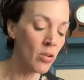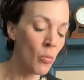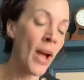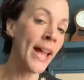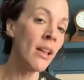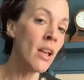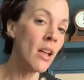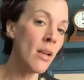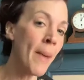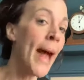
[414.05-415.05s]
"Well,
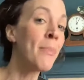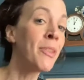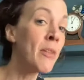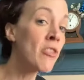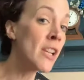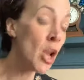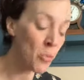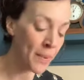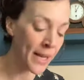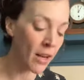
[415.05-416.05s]
perhaps they were
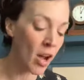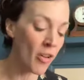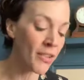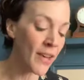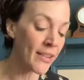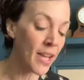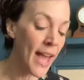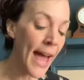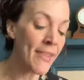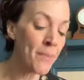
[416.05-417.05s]
eloping," Clara said,
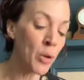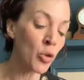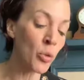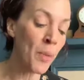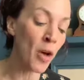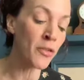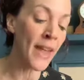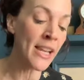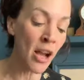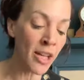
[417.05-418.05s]
"and the boots were part of
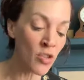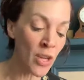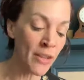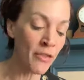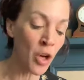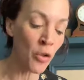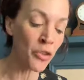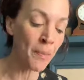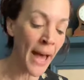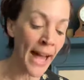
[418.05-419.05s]
their luggage that he'd forgotten
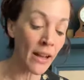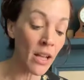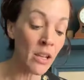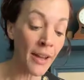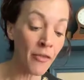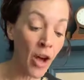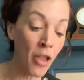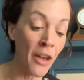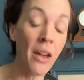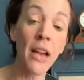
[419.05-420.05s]
to pack, like
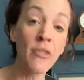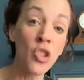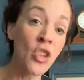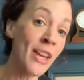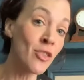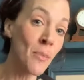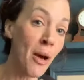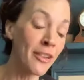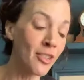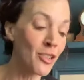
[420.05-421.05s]
father, and she changed her
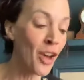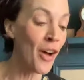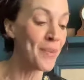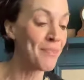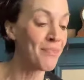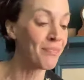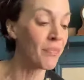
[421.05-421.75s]
mind in time."